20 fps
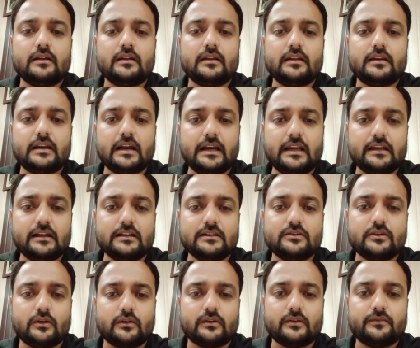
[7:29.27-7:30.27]
radical
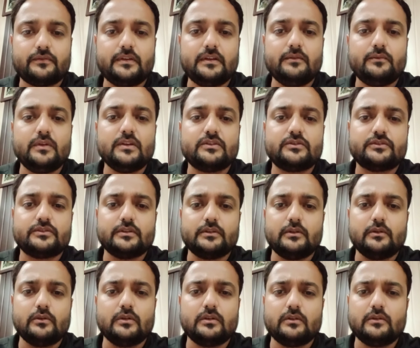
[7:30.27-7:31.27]
geography which
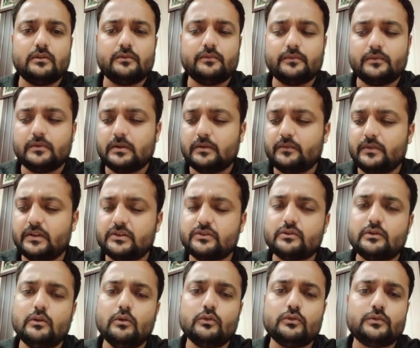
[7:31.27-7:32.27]

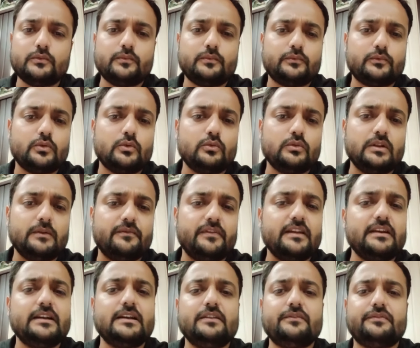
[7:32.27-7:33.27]
looks through the
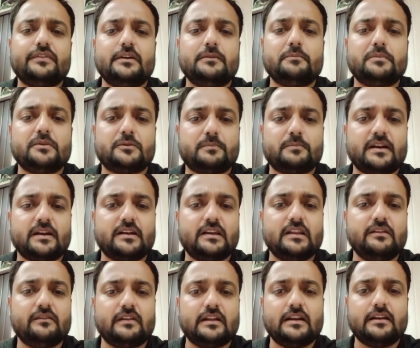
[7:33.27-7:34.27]
very different
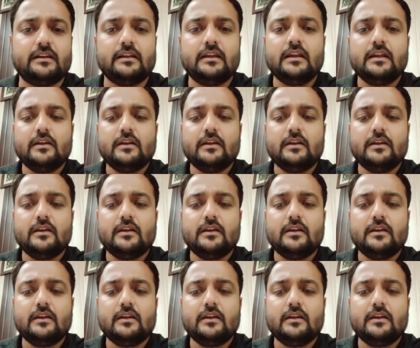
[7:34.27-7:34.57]
perspective, and